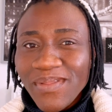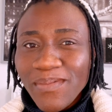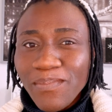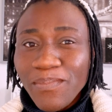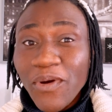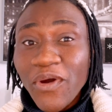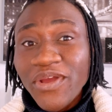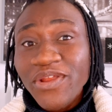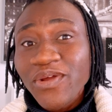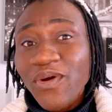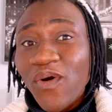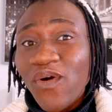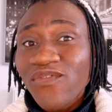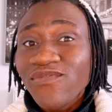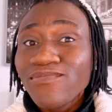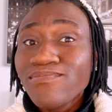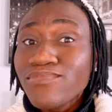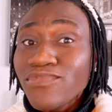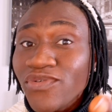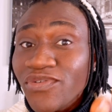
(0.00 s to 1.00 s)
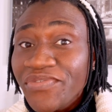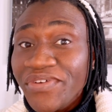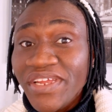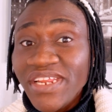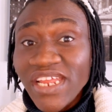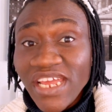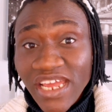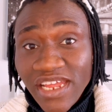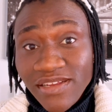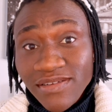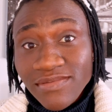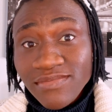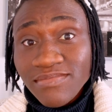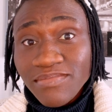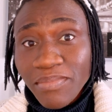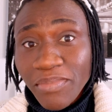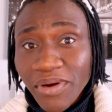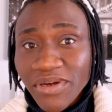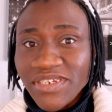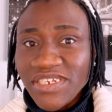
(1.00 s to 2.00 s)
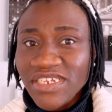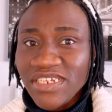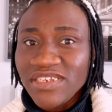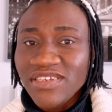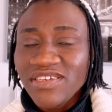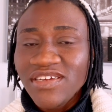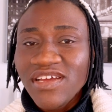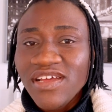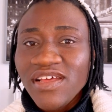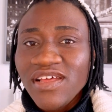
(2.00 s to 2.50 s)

point of moving in, boarding,